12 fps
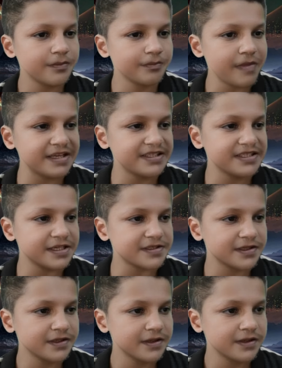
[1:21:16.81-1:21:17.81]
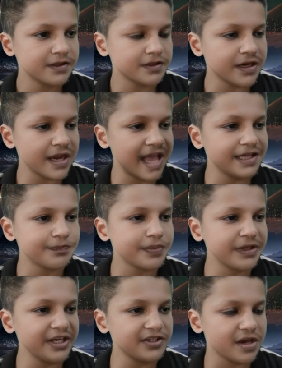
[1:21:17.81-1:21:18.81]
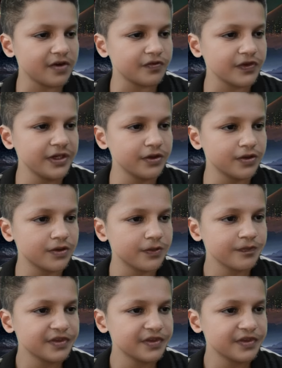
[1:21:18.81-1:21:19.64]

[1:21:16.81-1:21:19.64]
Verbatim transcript: Mantis, a helpmate of Ego.